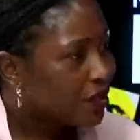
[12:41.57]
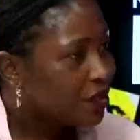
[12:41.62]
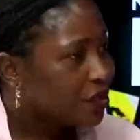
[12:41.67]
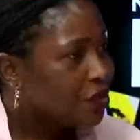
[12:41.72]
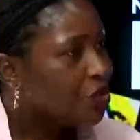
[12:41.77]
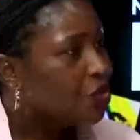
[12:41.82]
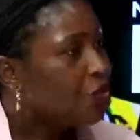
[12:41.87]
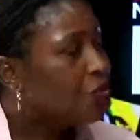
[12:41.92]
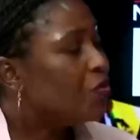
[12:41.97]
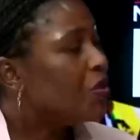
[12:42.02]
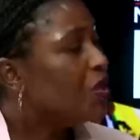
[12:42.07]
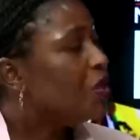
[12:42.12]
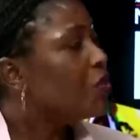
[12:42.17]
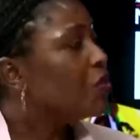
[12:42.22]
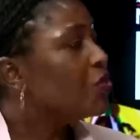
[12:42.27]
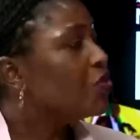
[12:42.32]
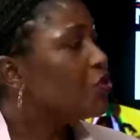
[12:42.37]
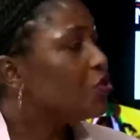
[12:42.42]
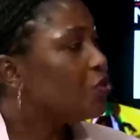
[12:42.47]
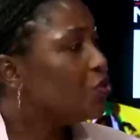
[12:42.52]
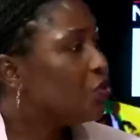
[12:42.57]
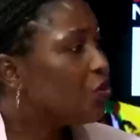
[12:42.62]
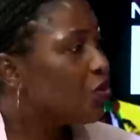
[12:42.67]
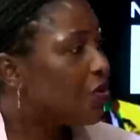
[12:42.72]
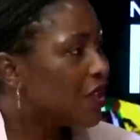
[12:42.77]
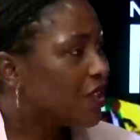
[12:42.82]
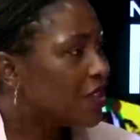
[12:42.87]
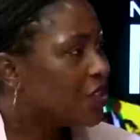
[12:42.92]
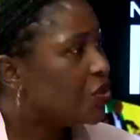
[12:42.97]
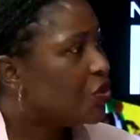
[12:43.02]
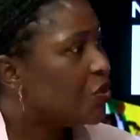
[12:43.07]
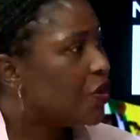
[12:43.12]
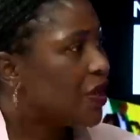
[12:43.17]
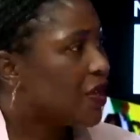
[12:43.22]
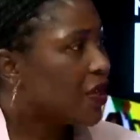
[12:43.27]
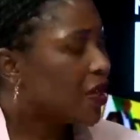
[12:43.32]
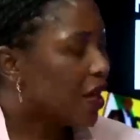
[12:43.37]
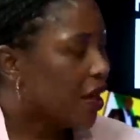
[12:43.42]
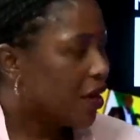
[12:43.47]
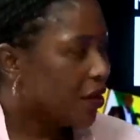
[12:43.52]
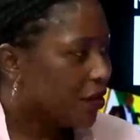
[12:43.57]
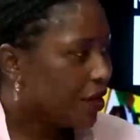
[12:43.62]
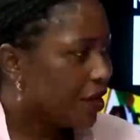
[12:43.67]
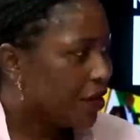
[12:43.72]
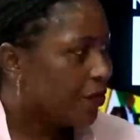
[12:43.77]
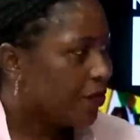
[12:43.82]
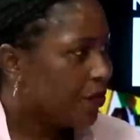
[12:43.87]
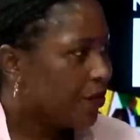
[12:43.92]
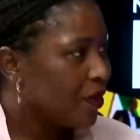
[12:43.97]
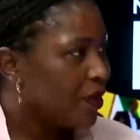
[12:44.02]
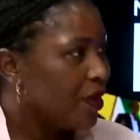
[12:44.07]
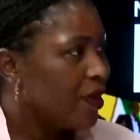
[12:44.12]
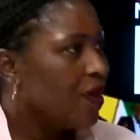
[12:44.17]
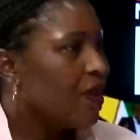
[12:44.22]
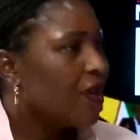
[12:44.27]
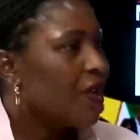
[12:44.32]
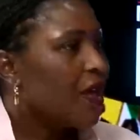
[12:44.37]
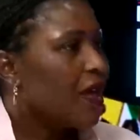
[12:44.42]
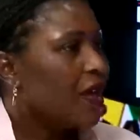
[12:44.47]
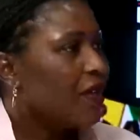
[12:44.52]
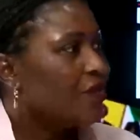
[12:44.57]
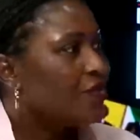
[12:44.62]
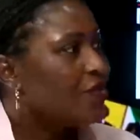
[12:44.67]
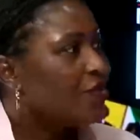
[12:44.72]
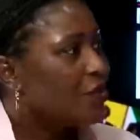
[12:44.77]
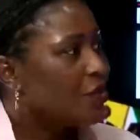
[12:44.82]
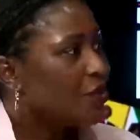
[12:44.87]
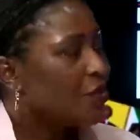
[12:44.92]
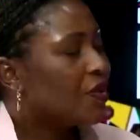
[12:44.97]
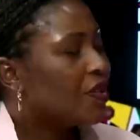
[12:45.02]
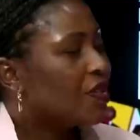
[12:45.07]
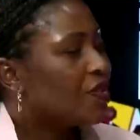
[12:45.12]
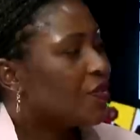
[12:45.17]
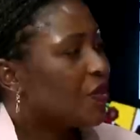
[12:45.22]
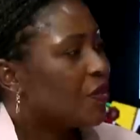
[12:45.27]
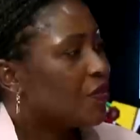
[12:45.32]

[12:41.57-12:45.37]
you may not know that you're a carrier. And so that's why we